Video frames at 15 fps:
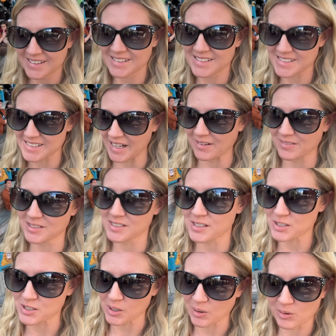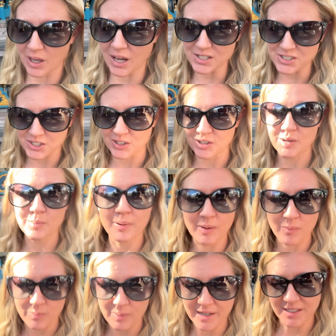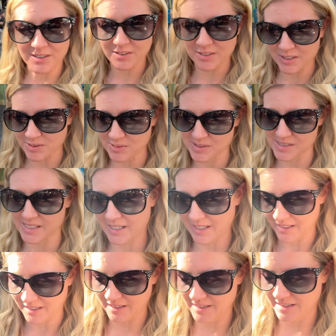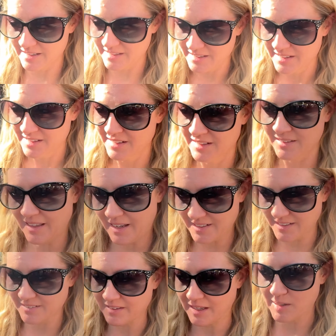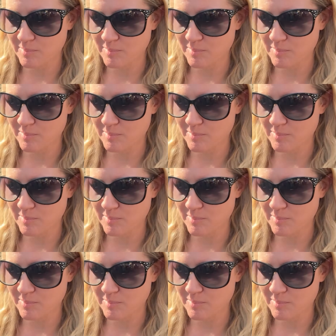sounds so logical, but when you're using Lightning Lane